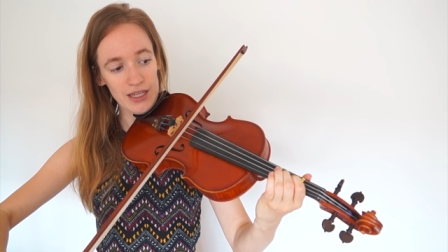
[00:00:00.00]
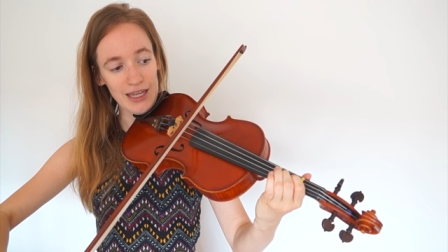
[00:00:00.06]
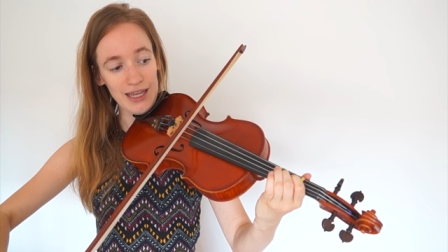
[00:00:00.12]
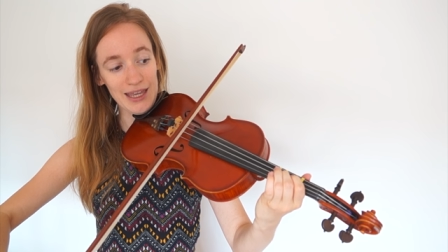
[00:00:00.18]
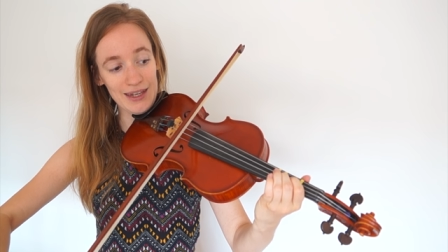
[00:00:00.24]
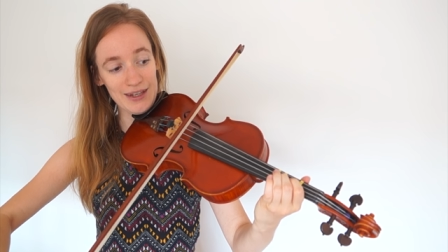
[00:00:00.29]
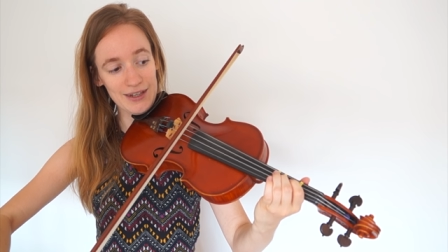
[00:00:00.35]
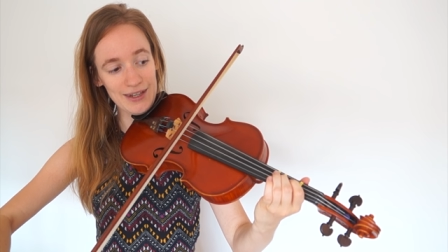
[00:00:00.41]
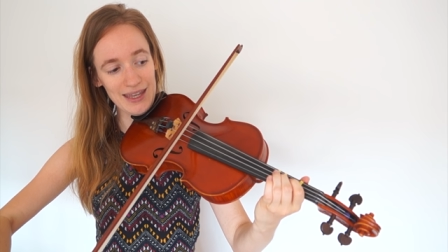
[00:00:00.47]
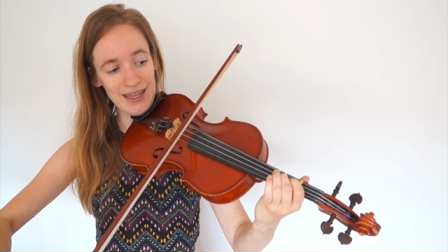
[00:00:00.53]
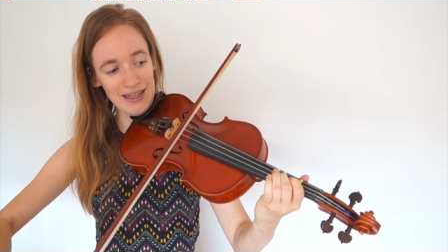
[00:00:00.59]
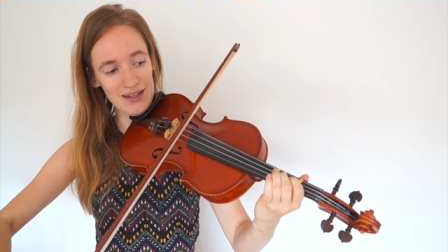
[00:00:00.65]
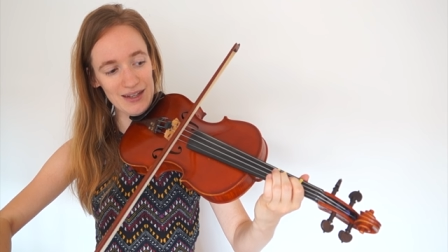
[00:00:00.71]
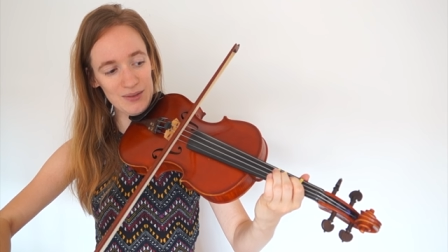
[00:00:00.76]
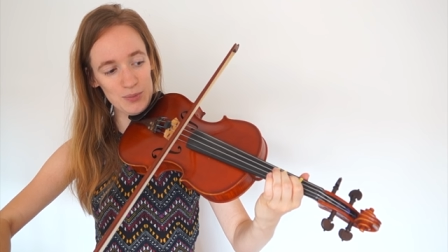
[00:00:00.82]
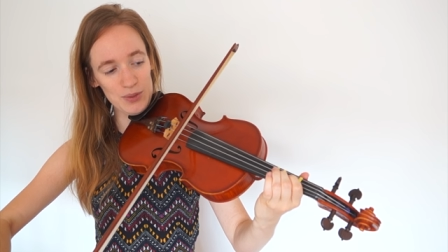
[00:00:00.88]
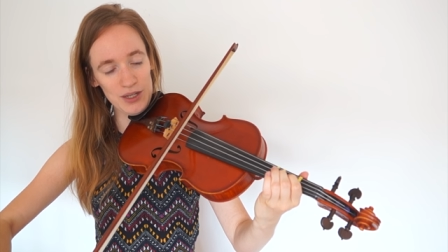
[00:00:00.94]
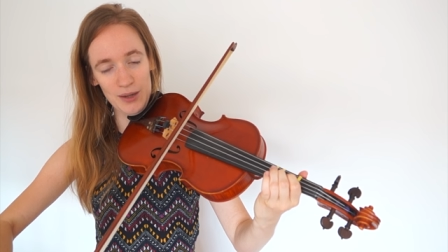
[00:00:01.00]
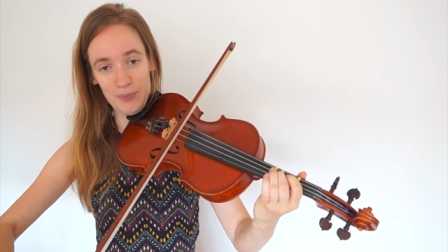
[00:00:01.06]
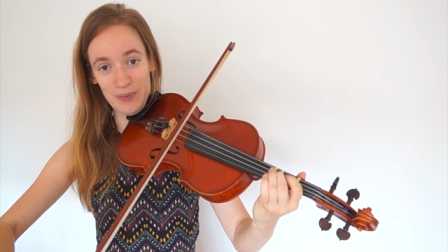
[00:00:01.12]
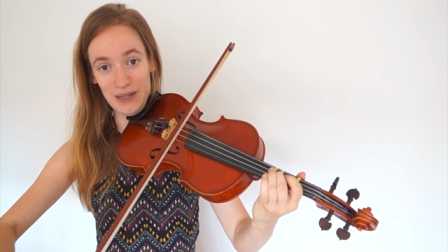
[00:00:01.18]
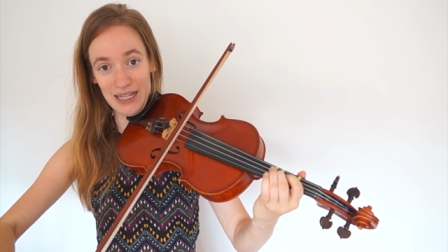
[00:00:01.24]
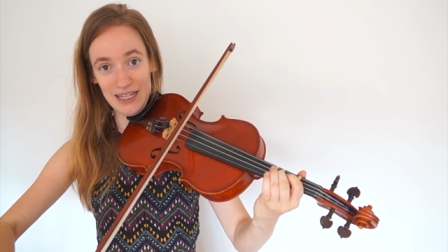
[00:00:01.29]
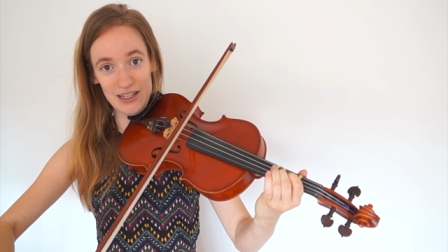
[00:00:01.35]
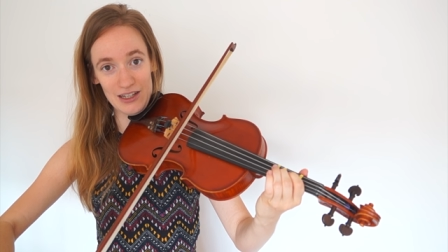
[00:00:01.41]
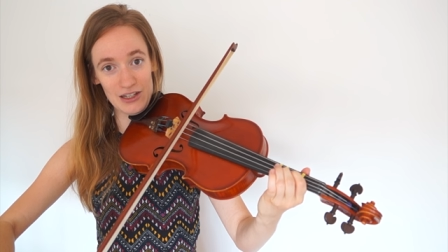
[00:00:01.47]
And then we are
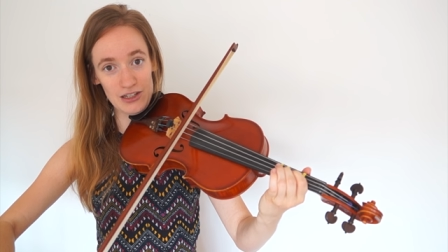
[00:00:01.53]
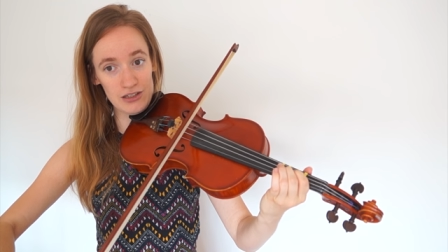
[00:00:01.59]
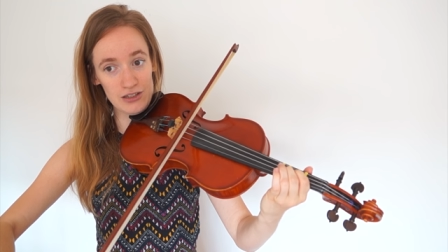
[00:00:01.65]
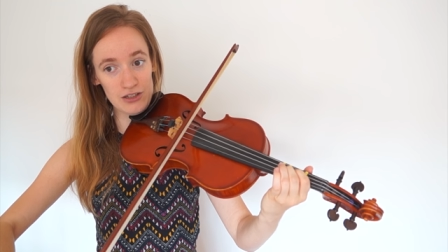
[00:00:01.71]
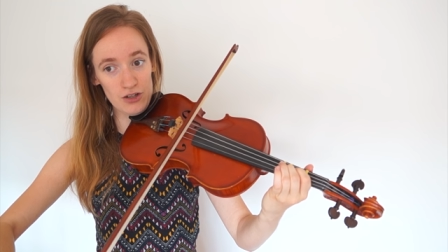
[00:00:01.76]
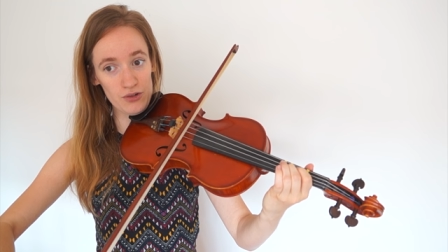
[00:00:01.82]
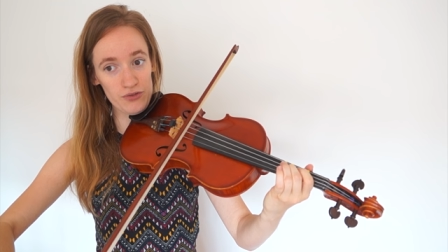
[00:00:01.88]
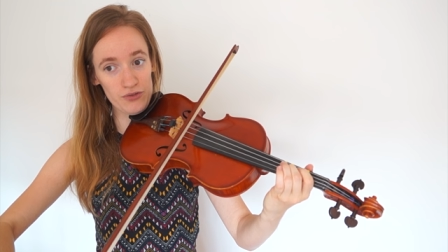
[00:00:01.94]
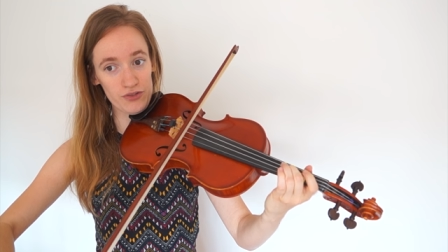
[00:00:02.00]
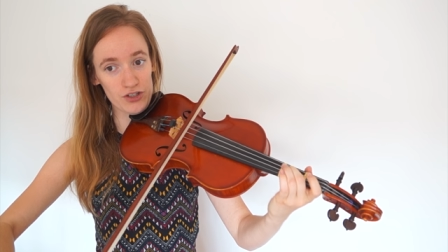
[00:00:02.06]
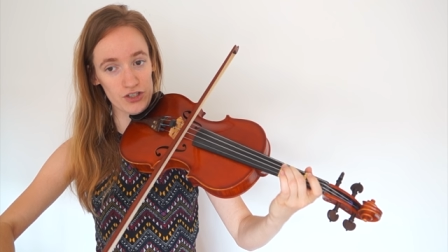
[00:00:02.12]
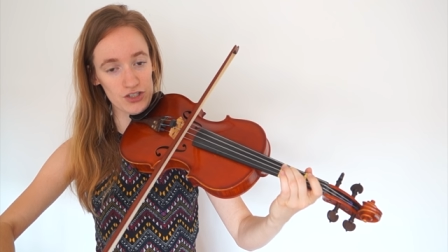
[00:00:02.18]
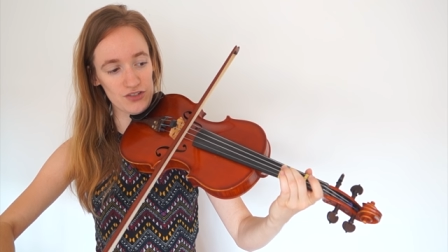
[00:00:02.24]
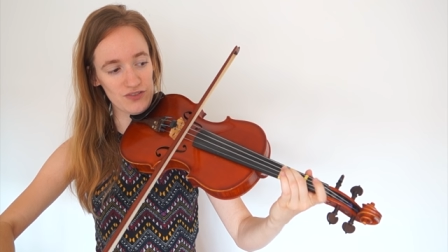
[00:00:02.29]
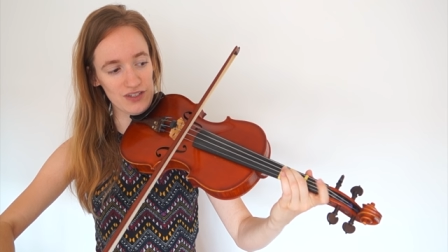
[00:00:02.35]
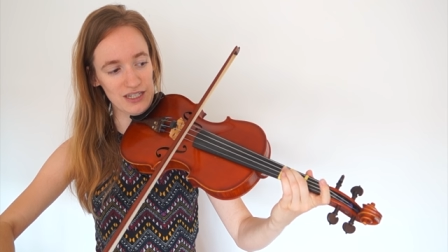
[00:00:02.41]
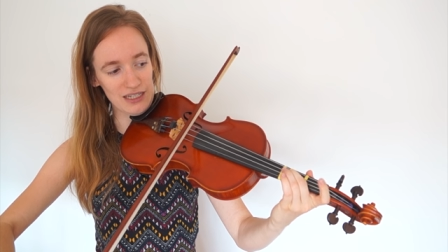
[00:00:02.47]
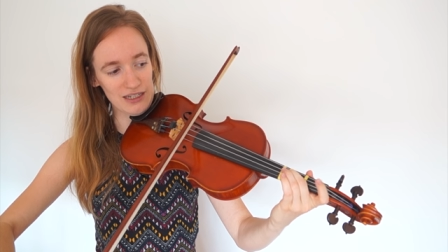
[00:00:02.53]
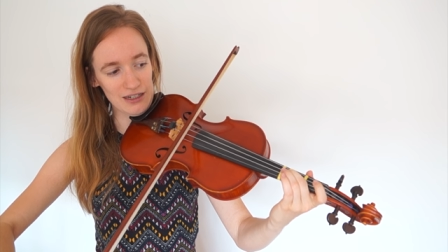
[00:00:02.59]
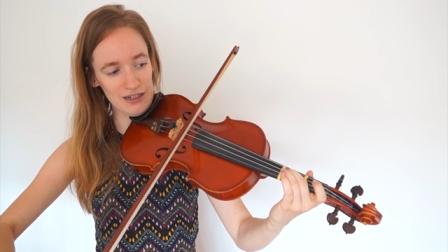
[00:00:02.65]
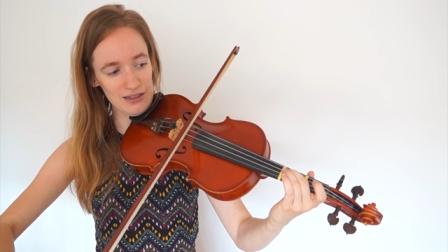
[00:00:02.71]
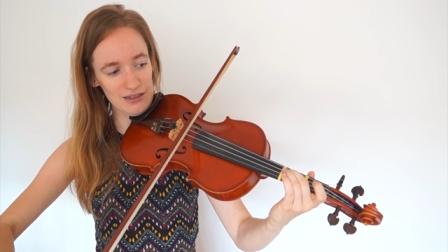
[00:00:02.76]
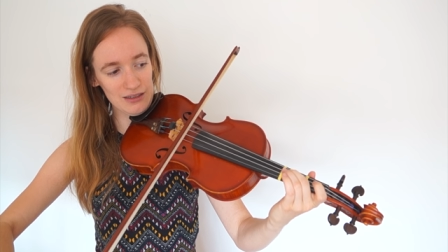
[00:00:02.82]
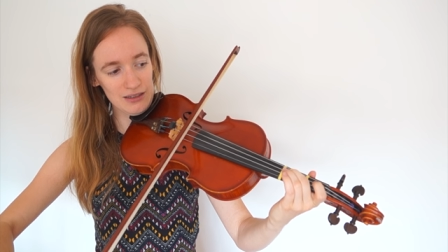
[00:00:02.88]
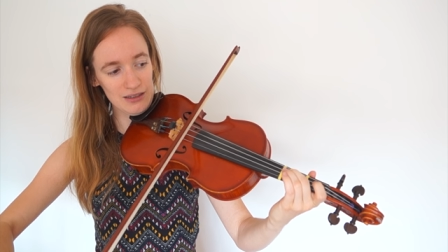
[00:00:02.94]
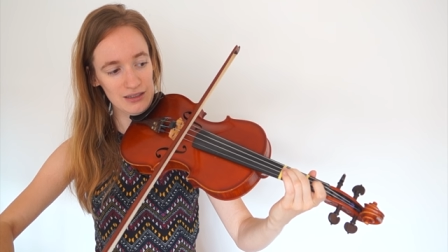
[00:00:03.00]
playing a low first
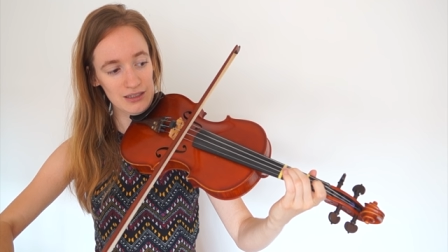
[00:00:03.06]
finger